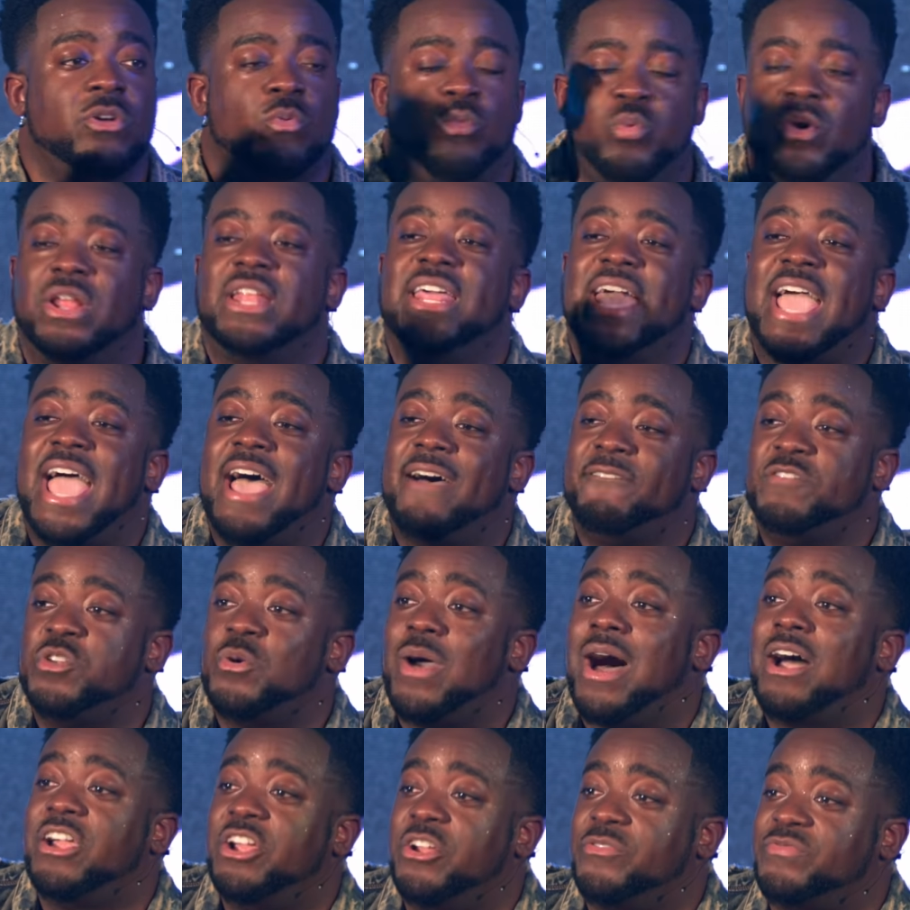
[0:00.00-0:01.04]
really have
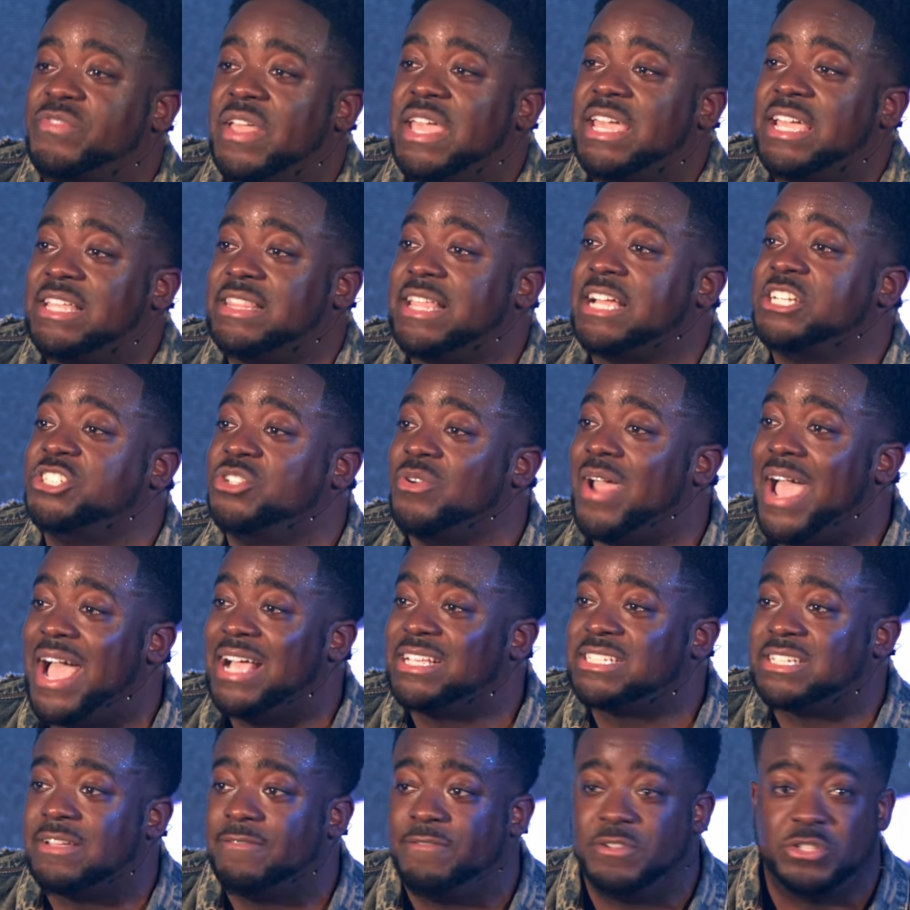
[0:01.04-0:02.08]
you out here thinking that you're
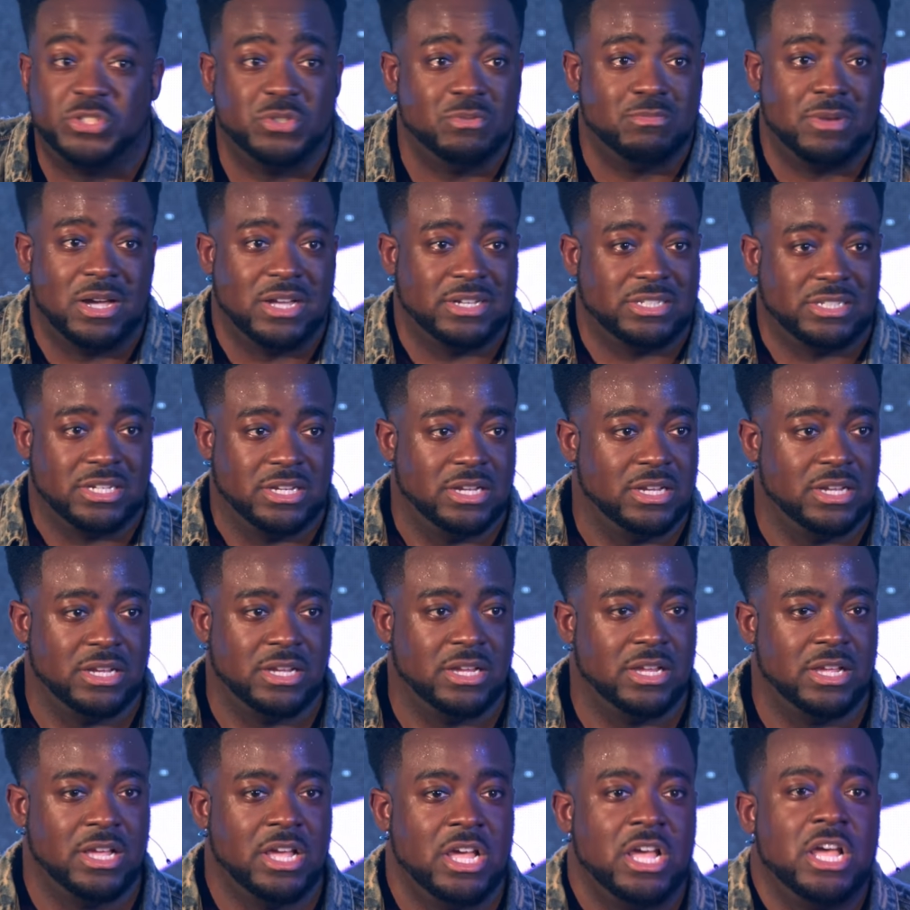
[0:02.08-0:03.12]
asking for too much.
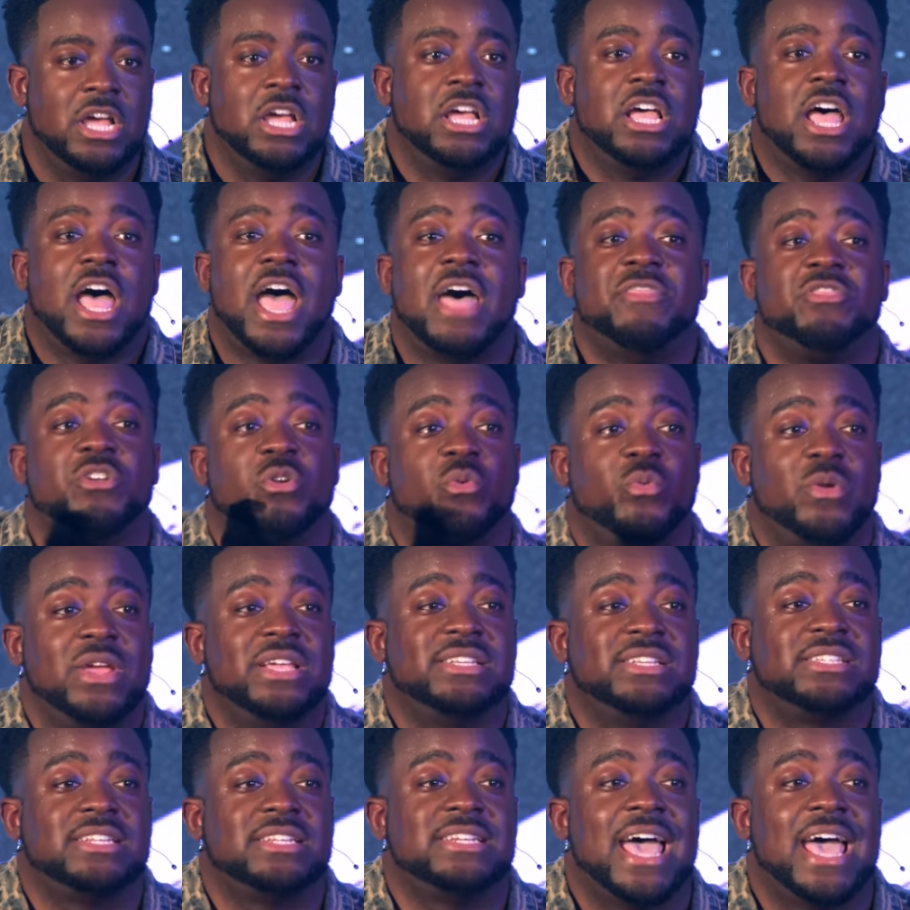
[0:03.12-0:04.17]
And the
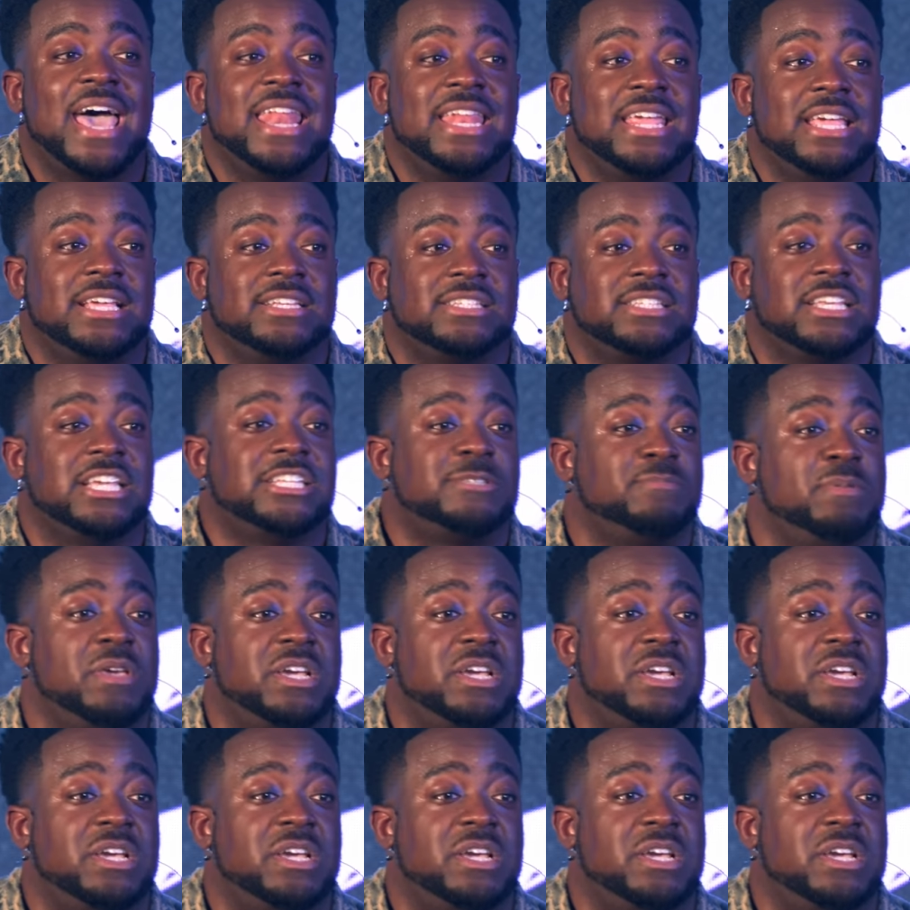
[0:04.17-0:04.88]
reason that is, is